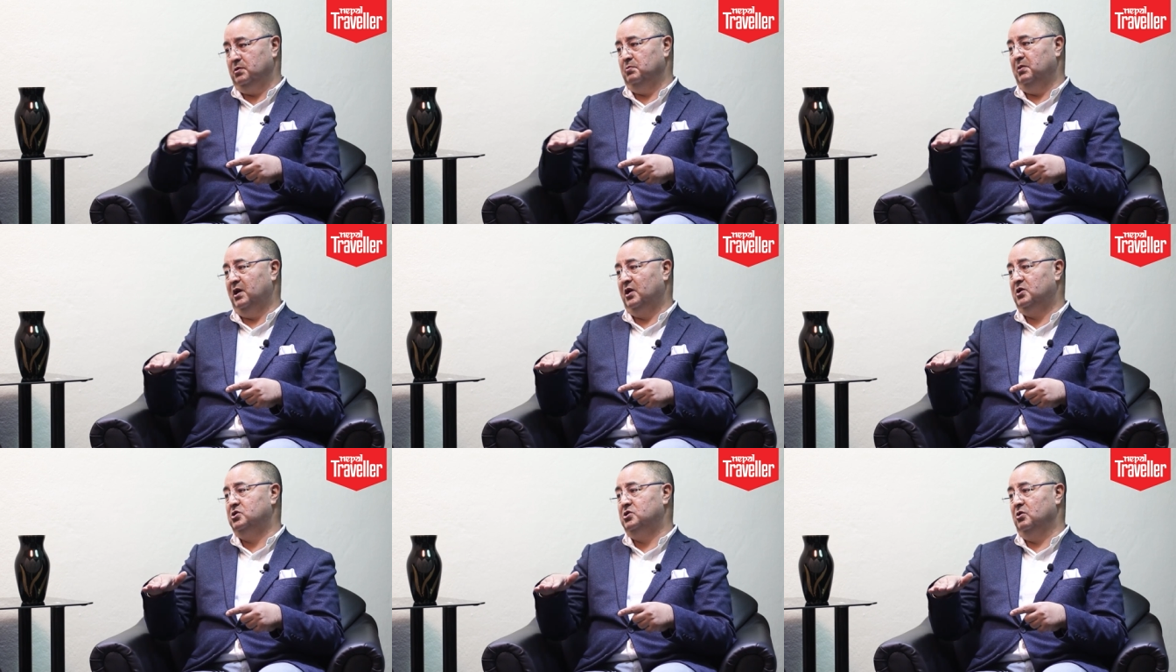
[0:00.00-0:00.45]

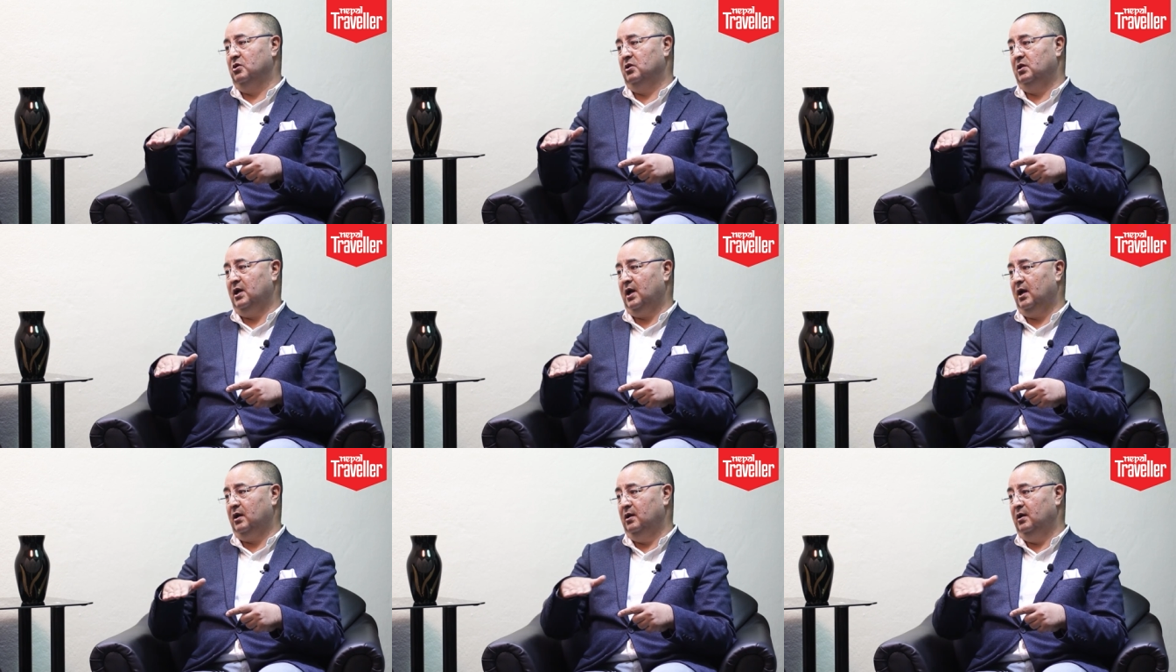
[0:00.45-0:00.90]
make
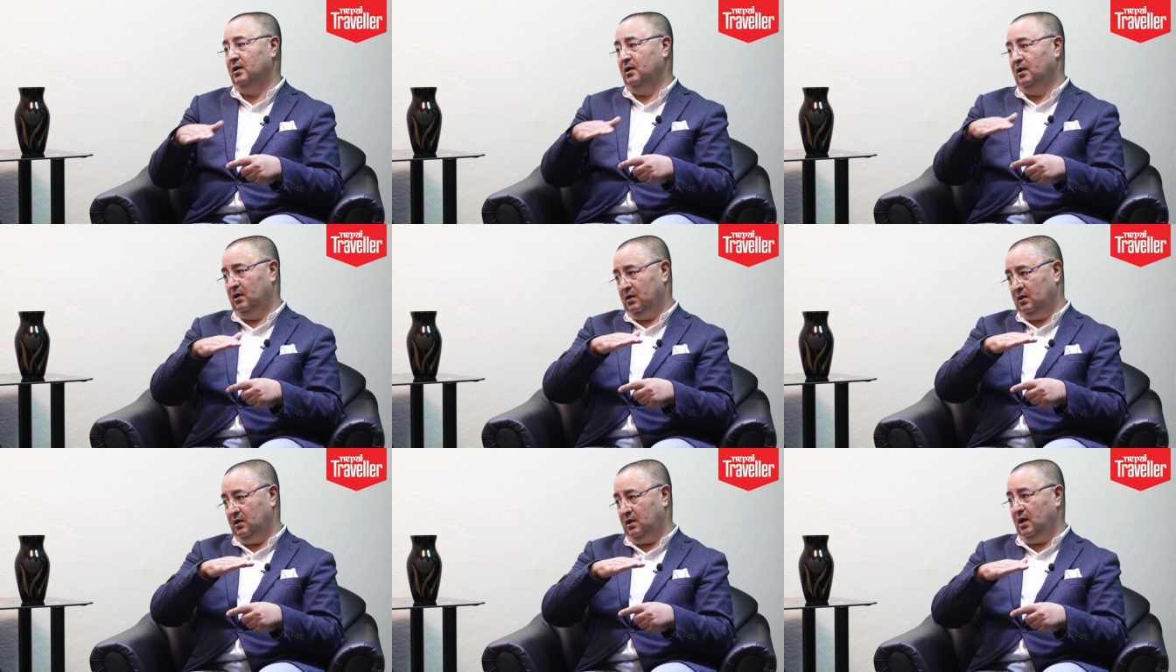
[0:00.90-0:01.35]
sure that
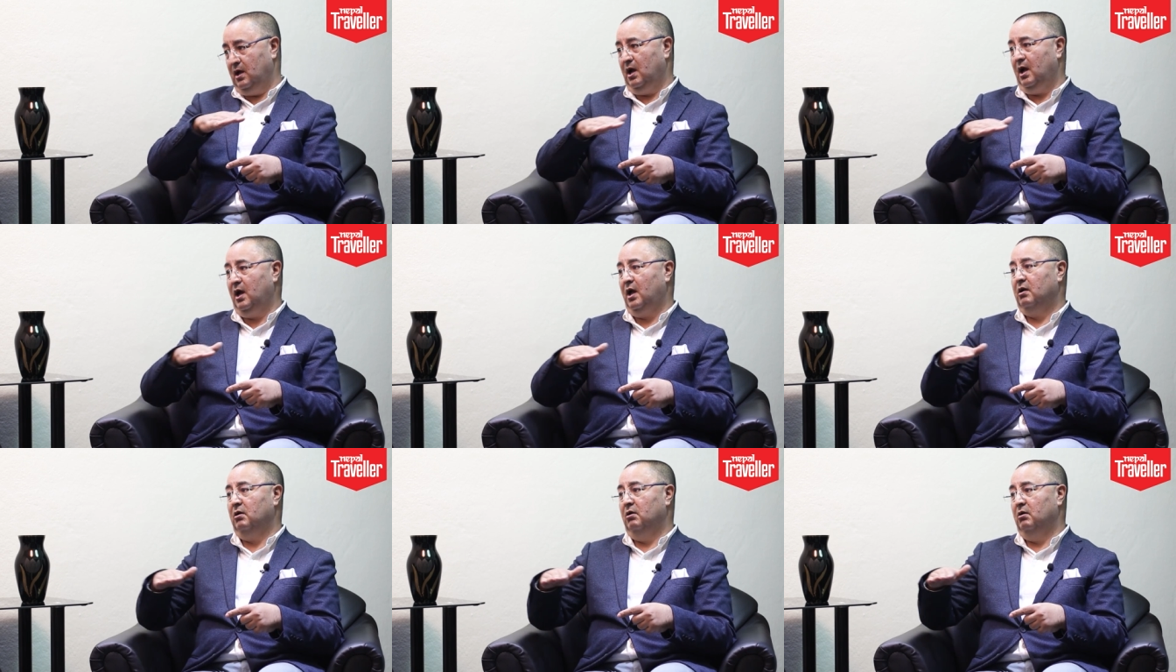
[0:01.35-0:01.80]
they
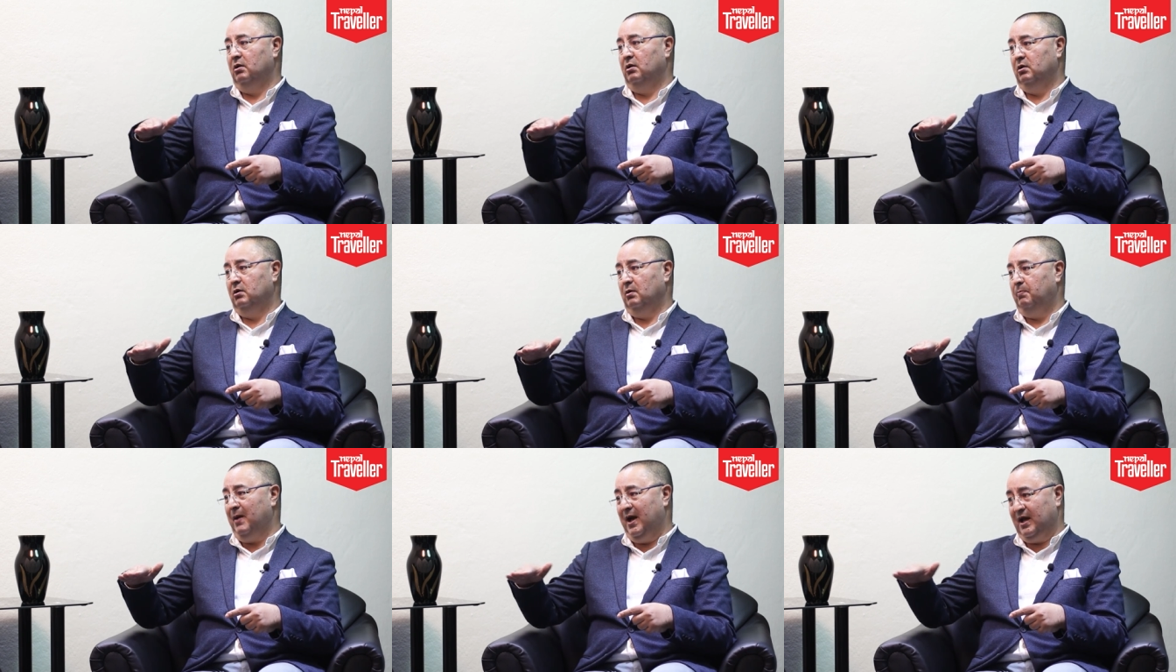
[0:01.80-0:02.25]
are
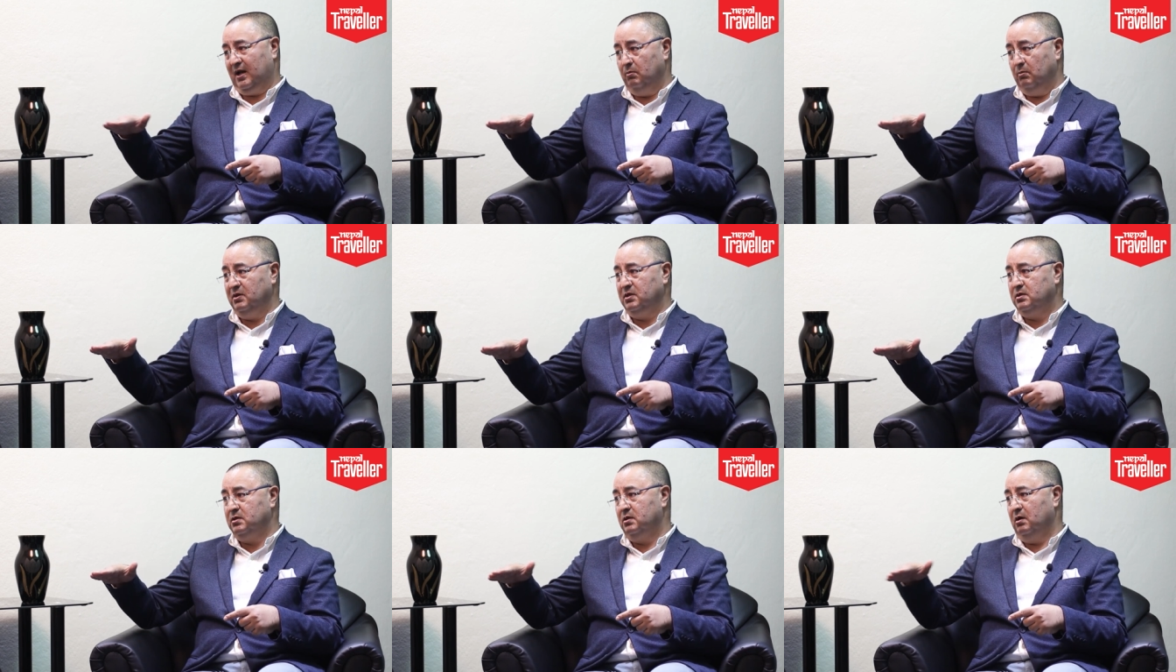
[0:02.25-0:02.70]
on the
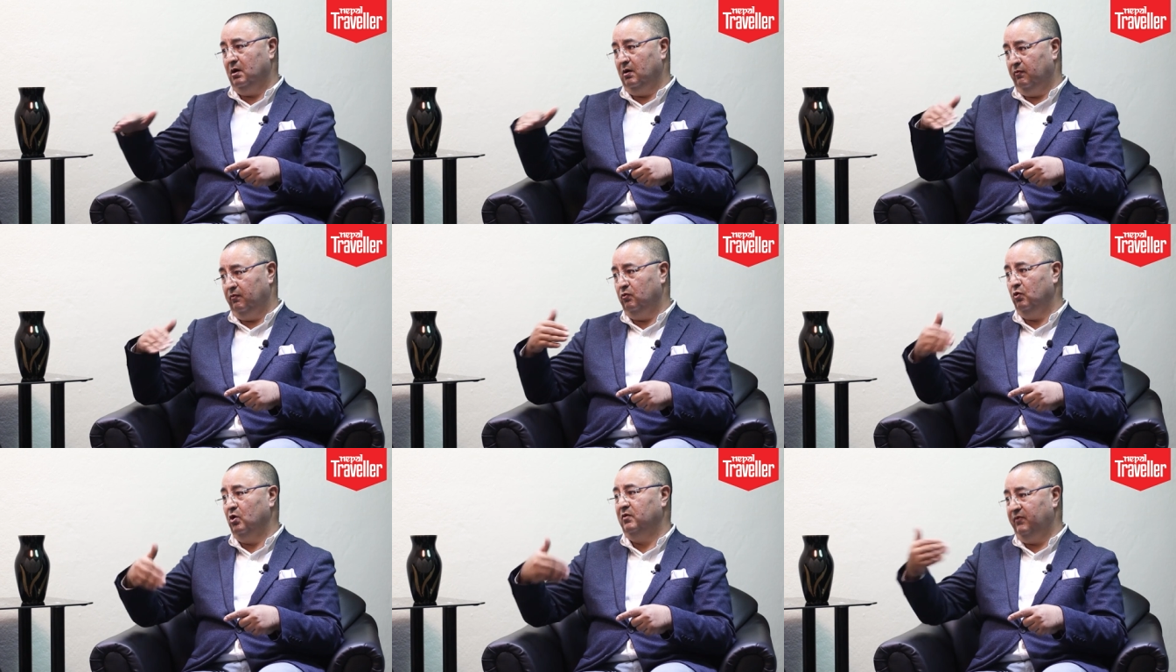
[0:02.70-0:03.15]
parameter
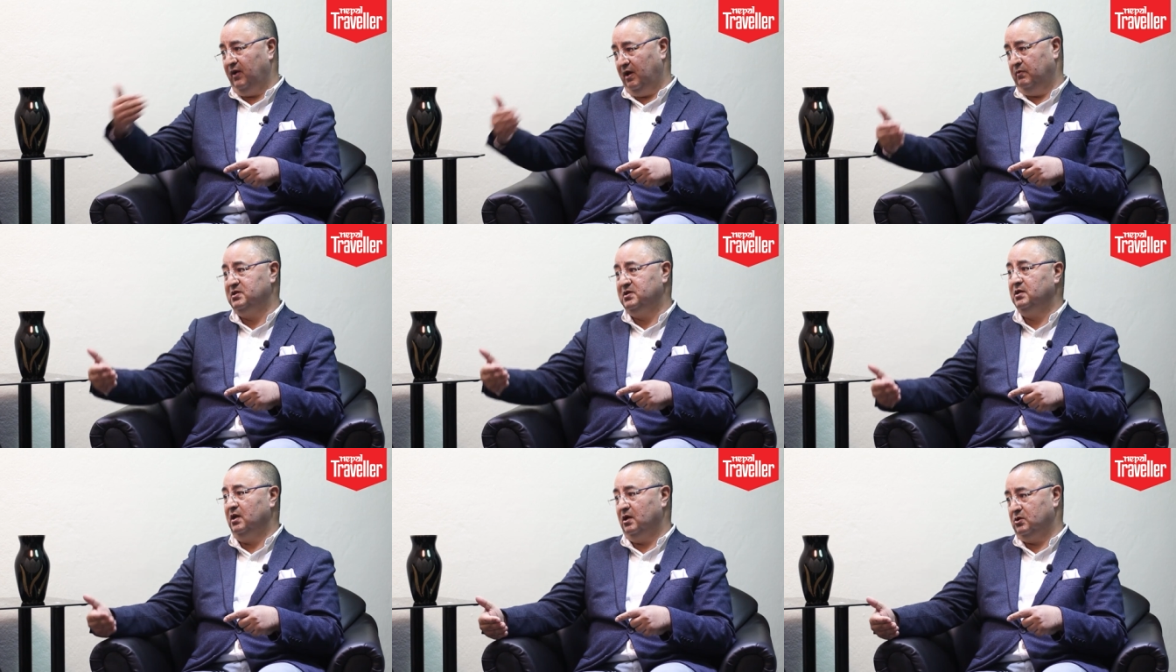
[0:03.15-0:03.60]
of what
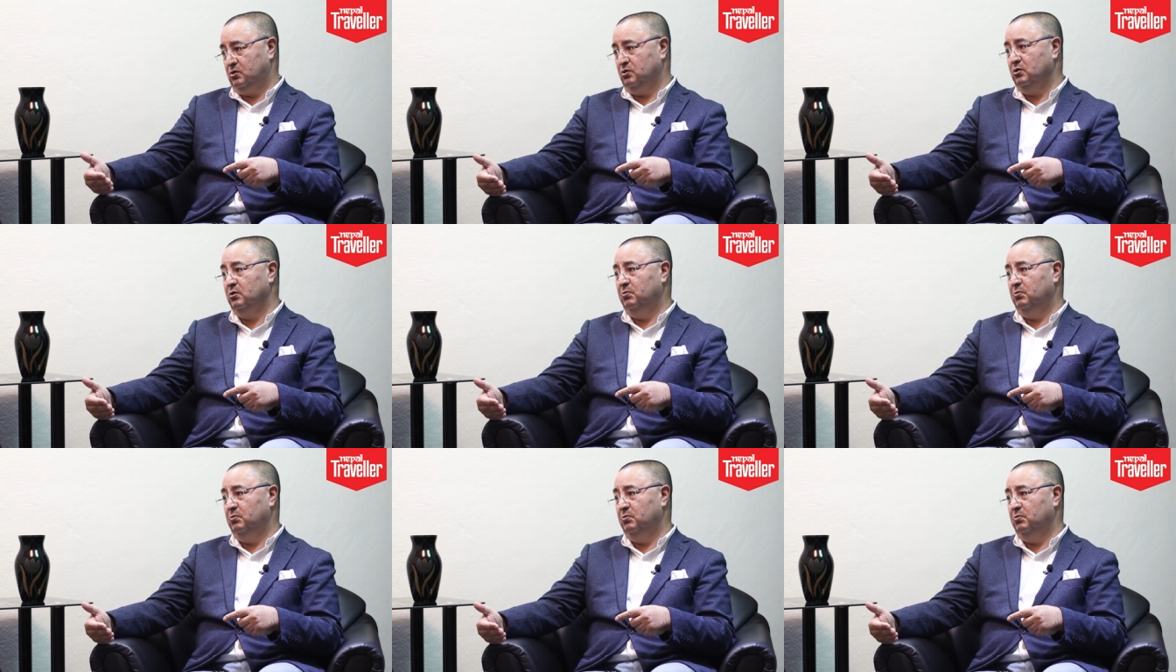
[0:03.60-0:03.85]
five stars what